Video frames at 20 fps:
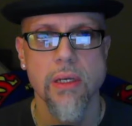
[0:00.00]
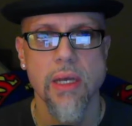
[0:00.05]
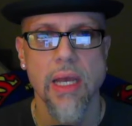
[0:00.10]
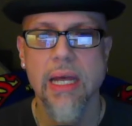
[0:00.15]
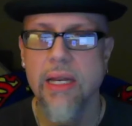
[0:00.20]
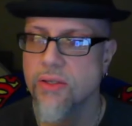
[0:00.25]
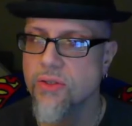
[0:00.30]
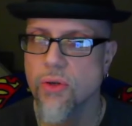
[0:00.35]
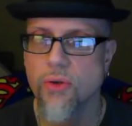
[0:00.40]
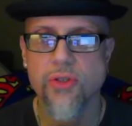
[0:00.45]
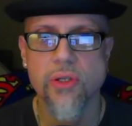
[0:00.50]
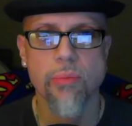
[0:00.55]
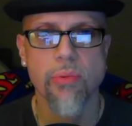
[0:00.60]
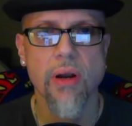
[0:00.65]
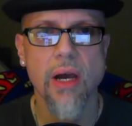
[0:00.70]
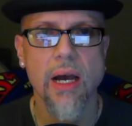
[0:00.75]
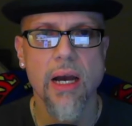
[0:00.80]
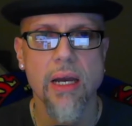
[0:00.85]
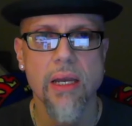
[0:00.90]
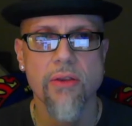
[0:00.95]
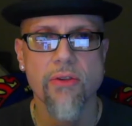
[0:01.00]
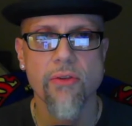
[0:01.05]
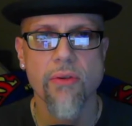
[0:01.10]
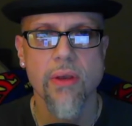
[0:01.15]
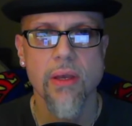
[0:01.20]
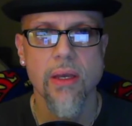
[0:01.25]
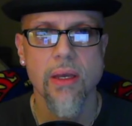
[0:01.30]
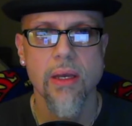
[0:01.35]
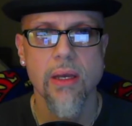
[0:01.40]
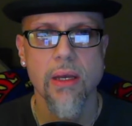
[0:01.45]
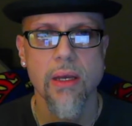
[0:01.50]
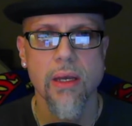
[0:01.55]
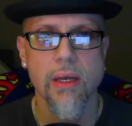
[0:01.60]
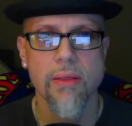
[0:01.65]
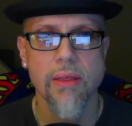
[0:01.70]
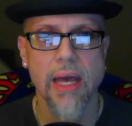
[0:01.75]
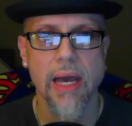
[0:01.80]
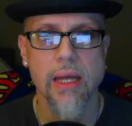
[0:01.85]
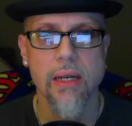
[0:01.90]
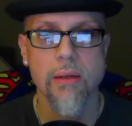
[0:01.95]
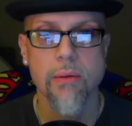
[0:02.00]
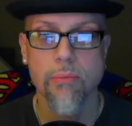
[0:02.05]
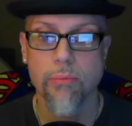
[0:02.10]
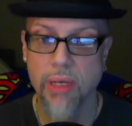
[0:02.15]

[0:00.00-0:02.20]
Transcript: And it's no surprise that,